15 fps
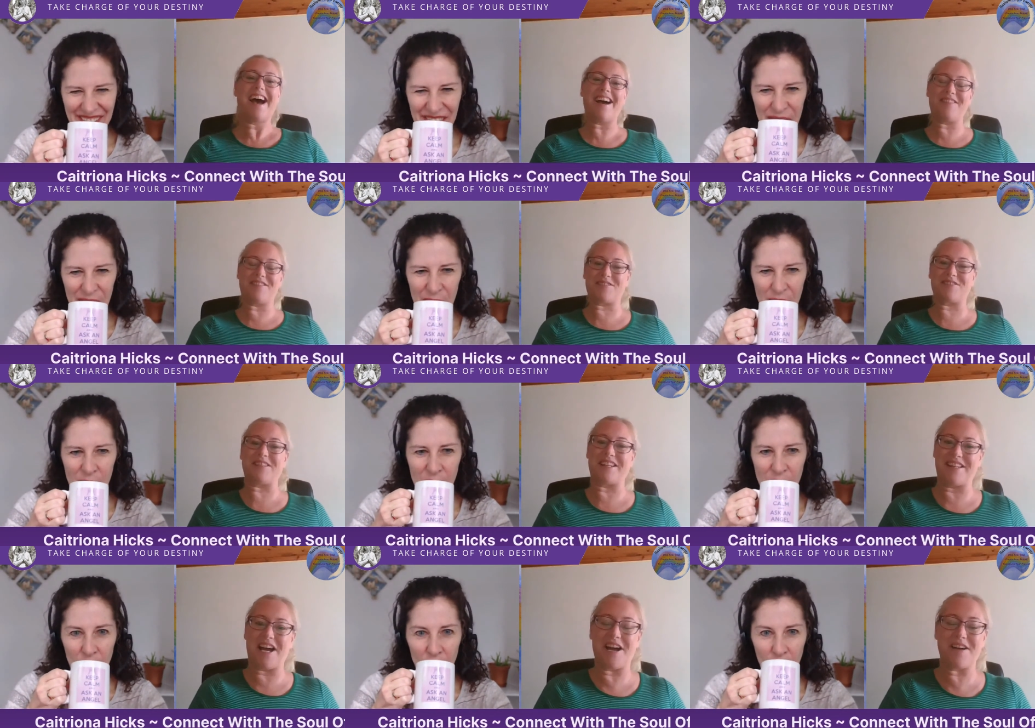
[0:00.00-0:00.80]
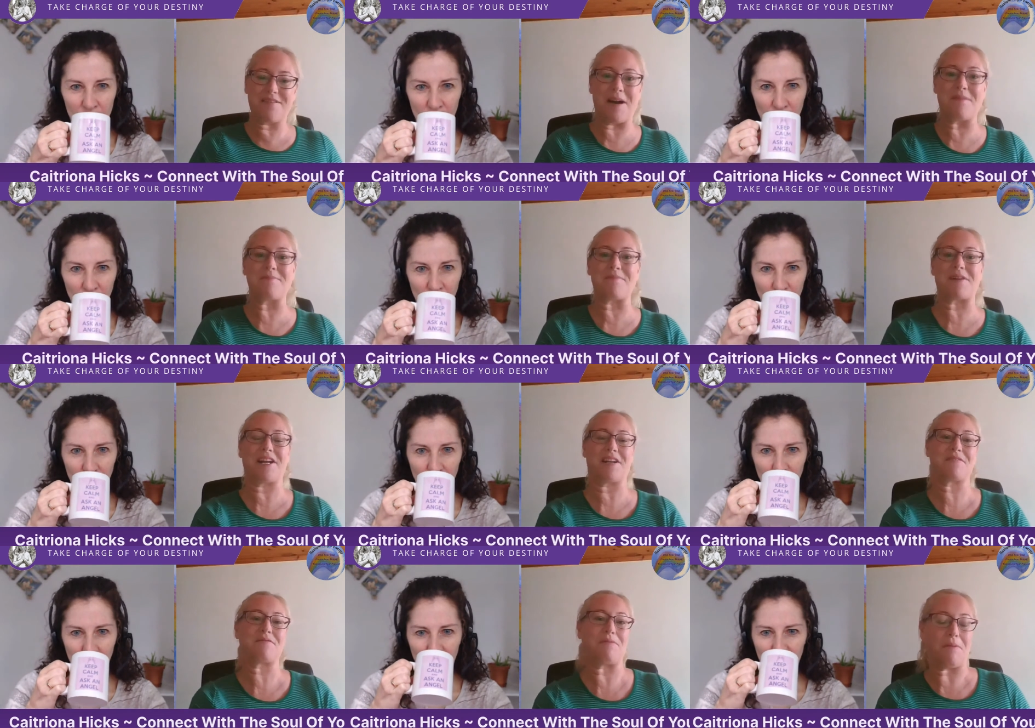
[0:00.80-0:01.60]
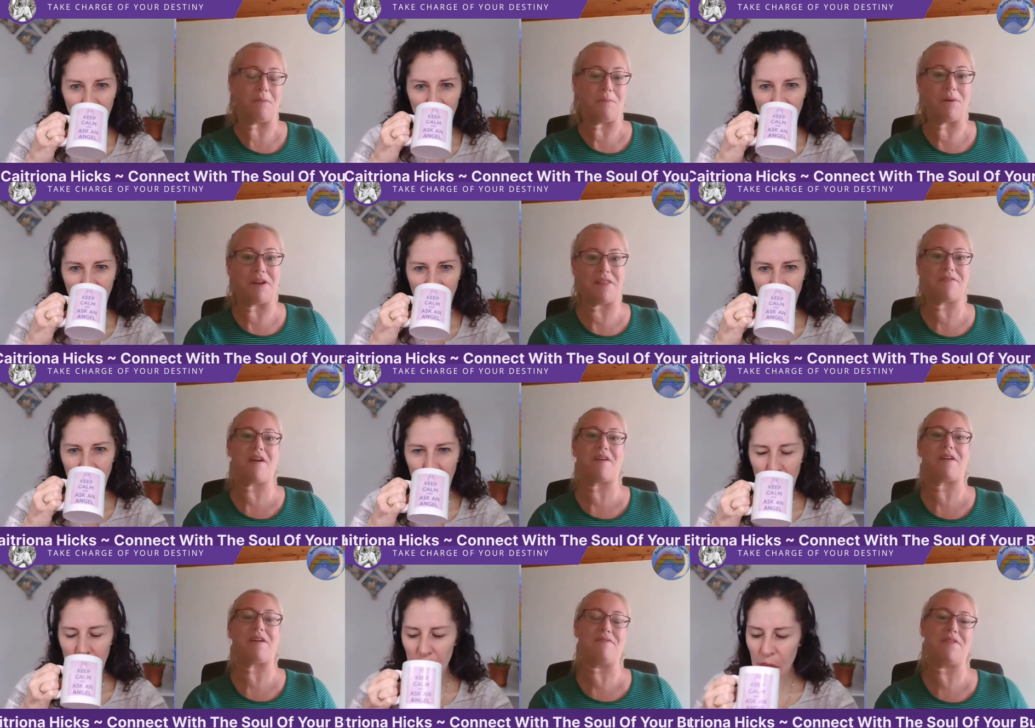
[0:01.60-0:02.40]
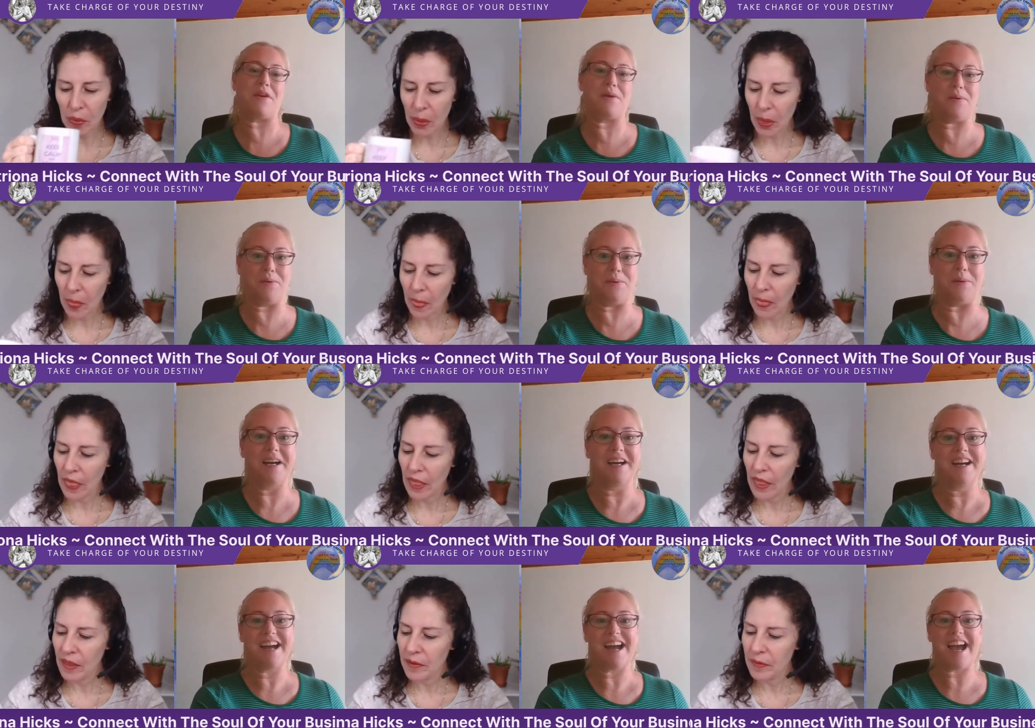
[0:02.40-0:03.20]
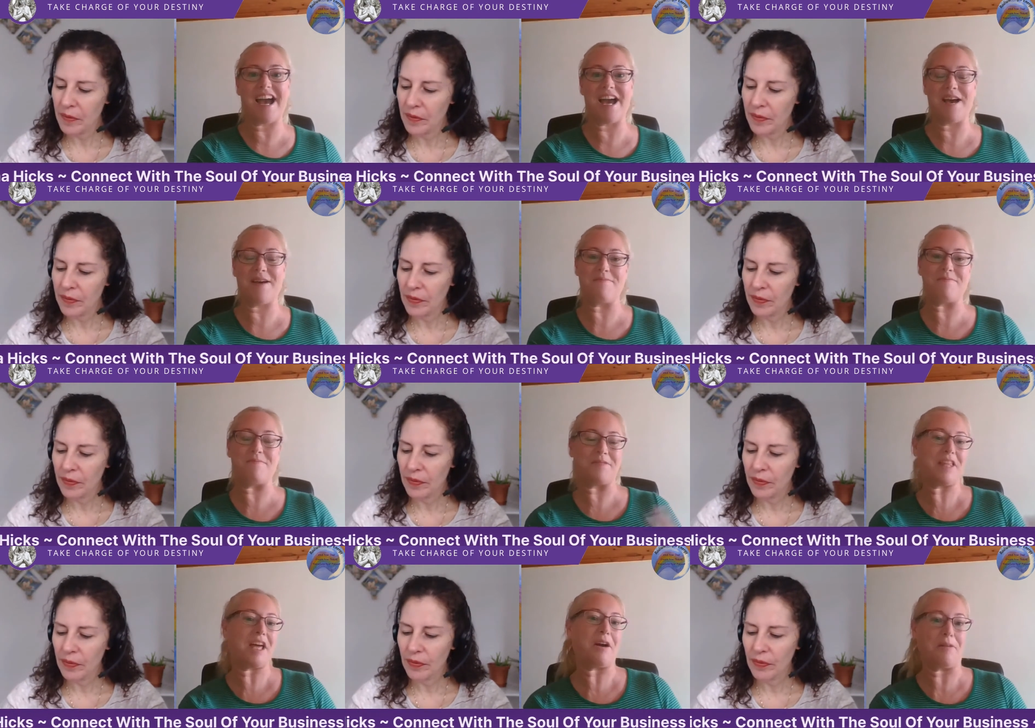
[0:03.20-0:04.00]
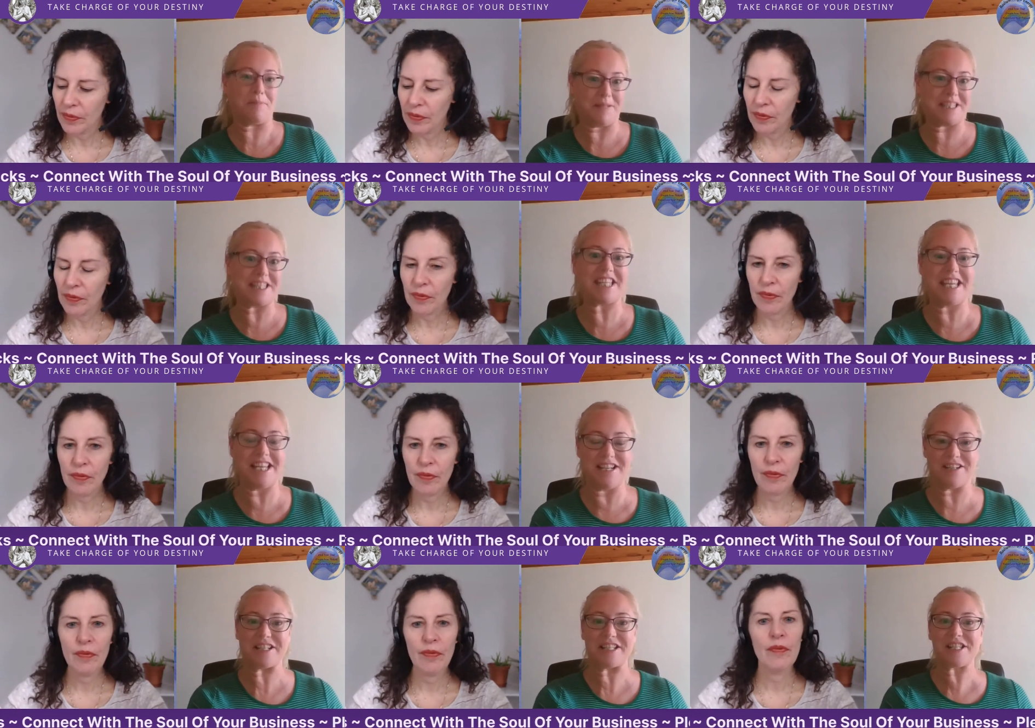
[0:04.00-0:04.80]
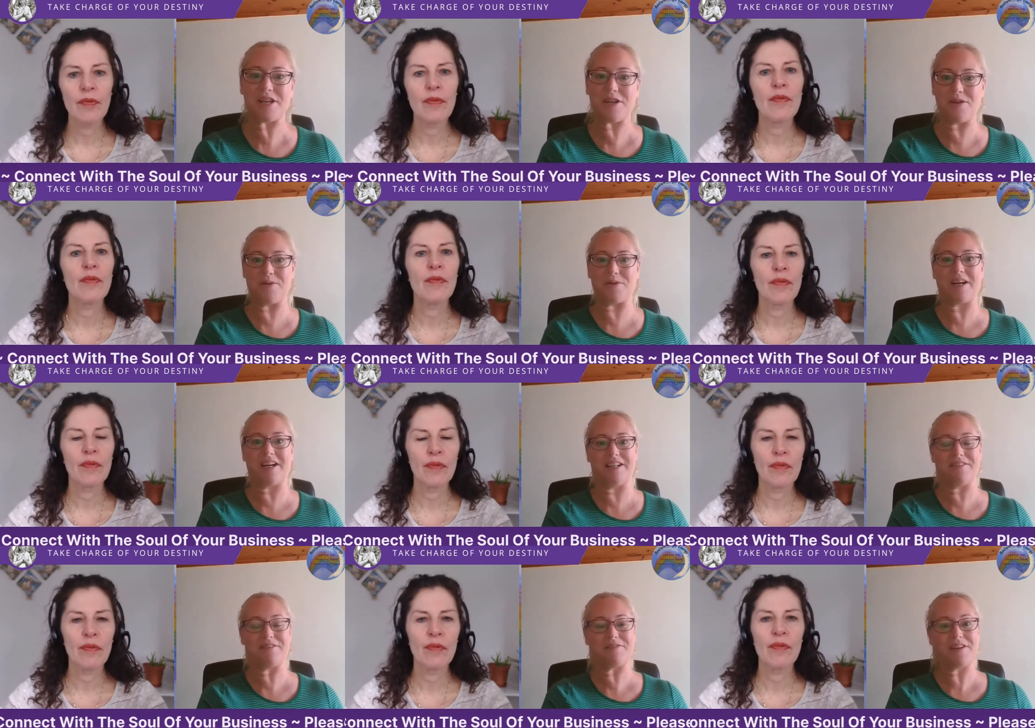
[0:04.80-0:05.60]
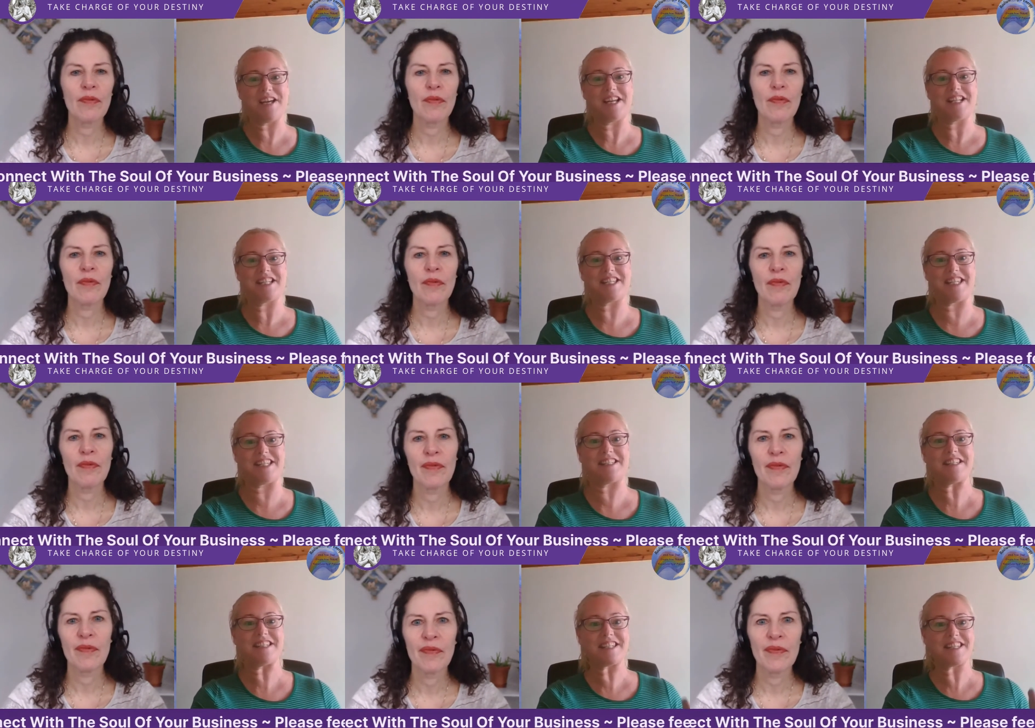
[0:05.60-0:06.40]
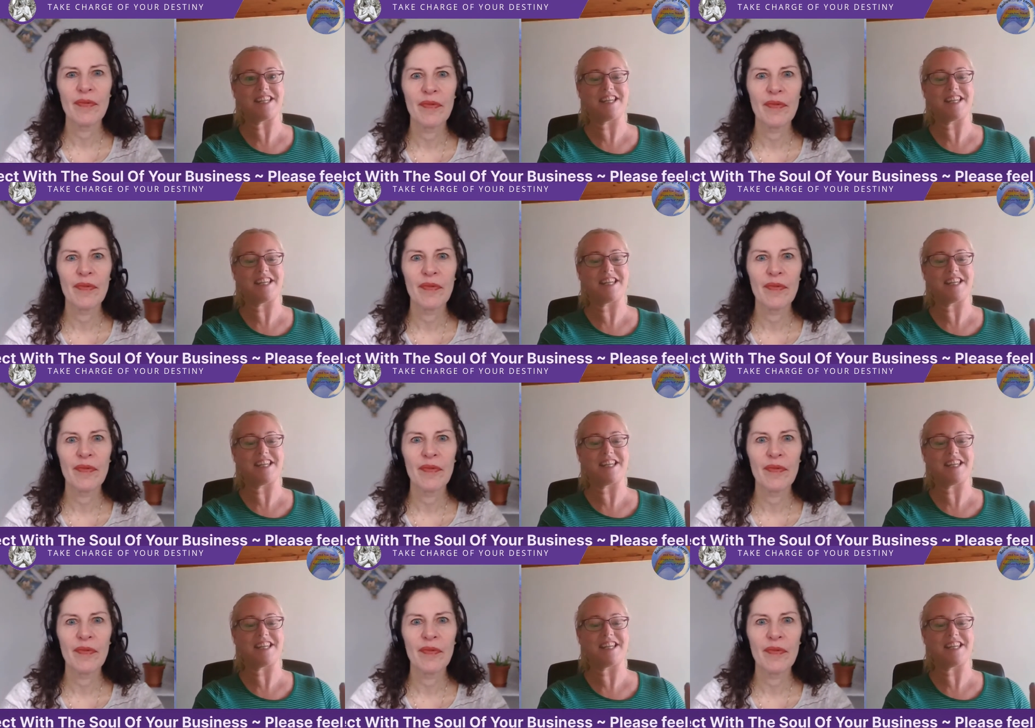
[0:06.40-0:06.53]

Speaker 1: I was one of the I'm kind of one of the very few um, therapists healers who kind of didn't